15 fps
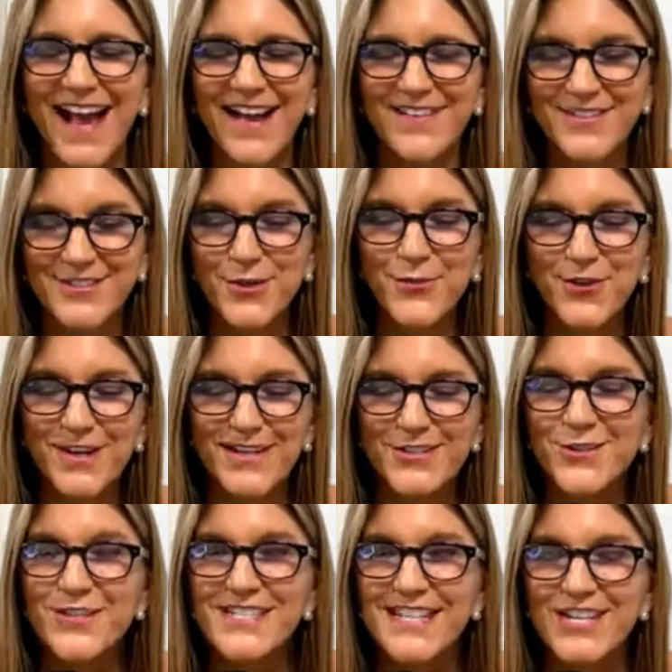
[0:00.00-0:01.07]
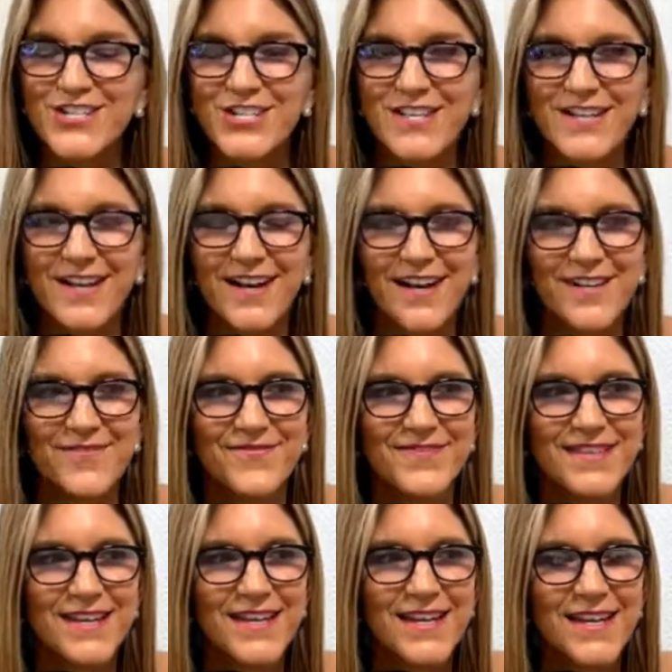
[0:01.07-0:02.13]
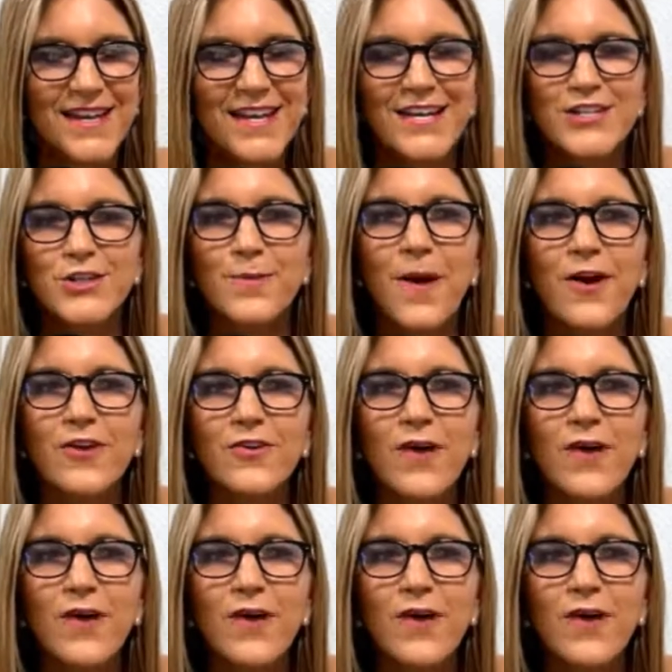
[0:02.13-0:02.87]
So we're going to do a session tomorrow.